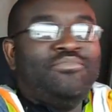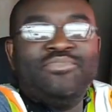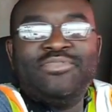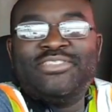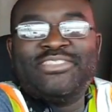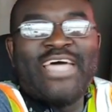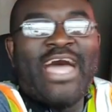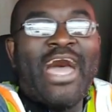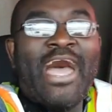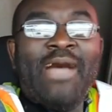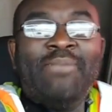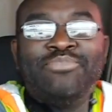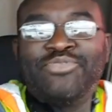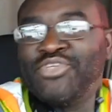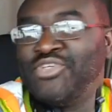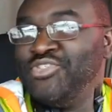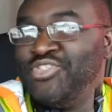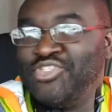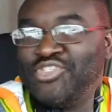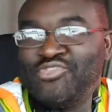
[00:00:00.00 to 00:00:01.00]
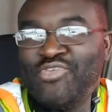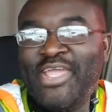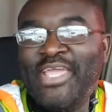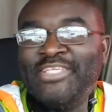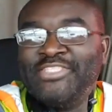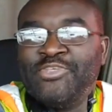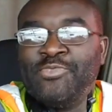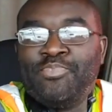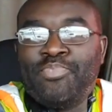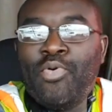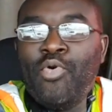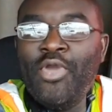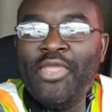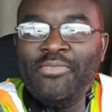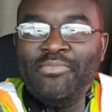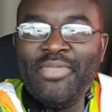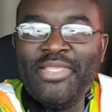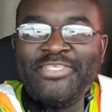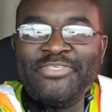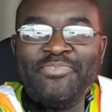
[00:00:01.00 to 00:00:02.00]
time constraints,
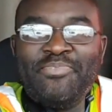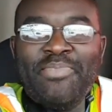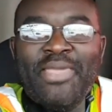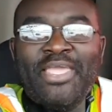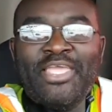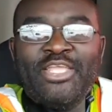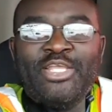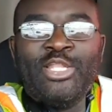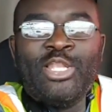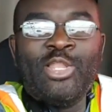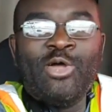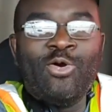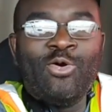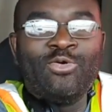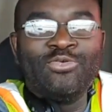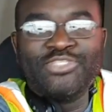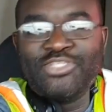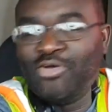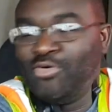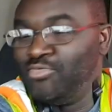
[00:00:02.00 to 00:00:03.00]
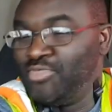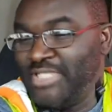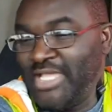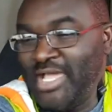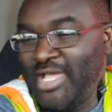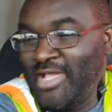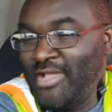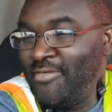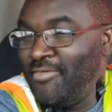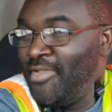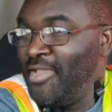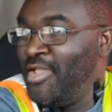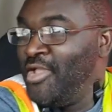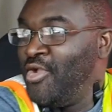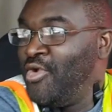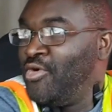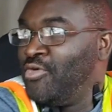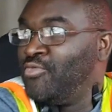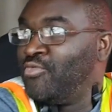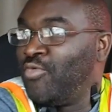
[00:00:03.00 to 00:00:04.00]
appointments, making your loads on time,
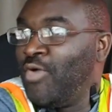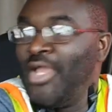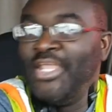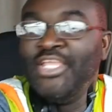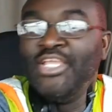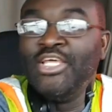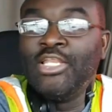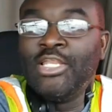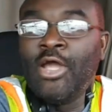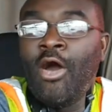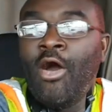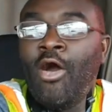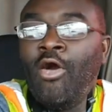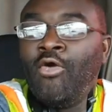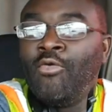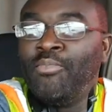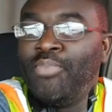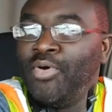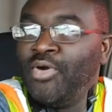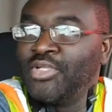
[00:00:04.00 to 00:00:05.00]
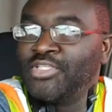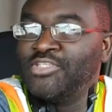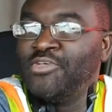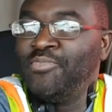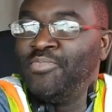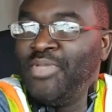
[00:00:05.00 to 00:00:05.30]
running your logbook